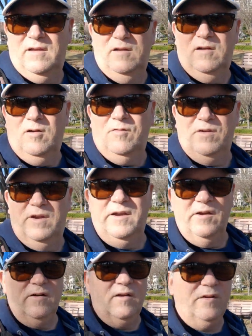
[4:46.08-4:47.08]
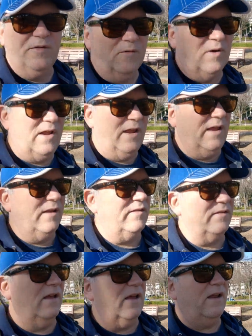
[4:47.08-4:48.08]
over here on the right-hand
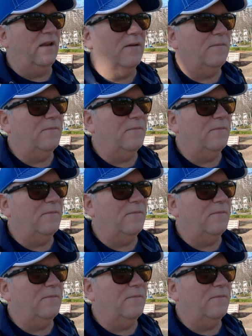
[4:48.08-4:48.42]
side.